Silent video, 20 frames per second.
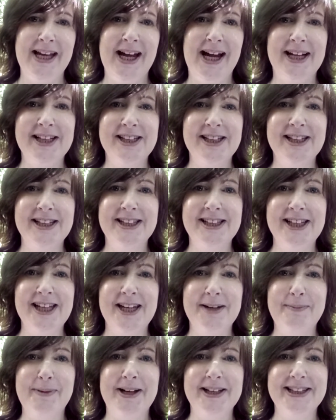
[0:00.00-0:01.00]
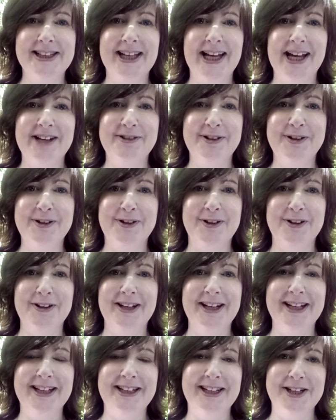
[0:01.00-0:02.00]
As you can see, I'm outside
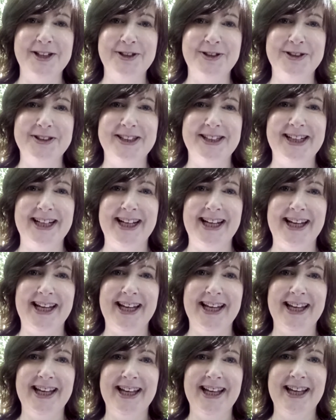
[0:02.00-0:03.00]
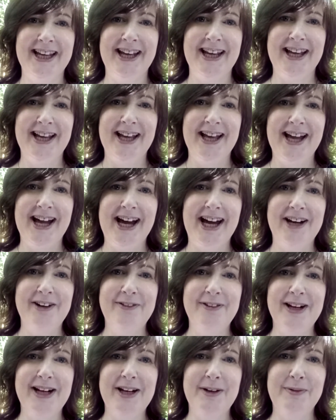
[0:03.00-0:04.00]
recording in nature today, and I
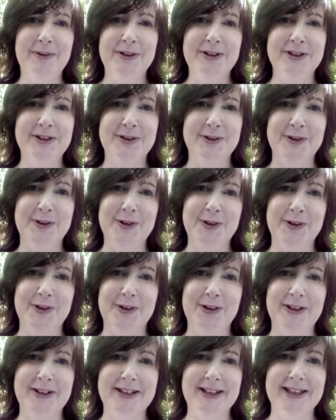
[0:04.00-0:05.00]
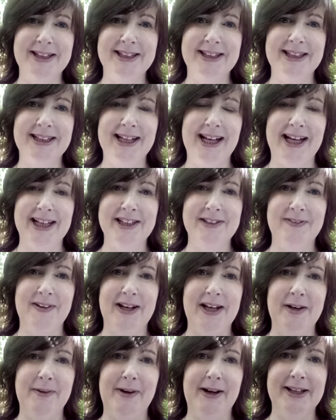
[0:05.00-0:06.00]
really wanted to record this last
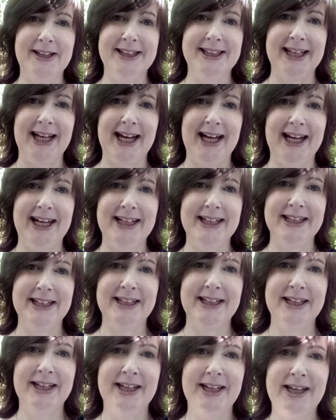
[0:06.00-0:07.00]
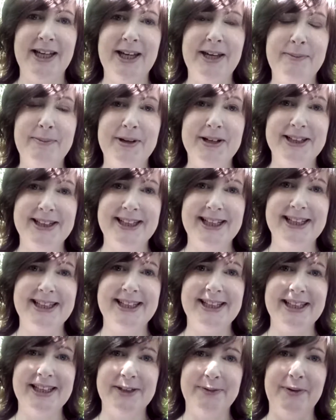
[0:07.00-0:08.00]
video outside because
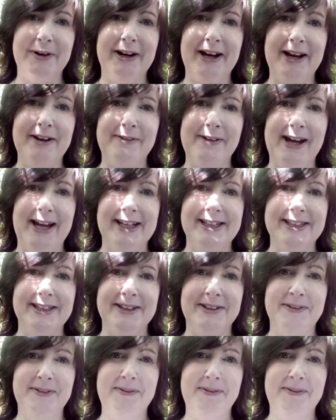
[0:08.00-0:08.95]
this is where I write.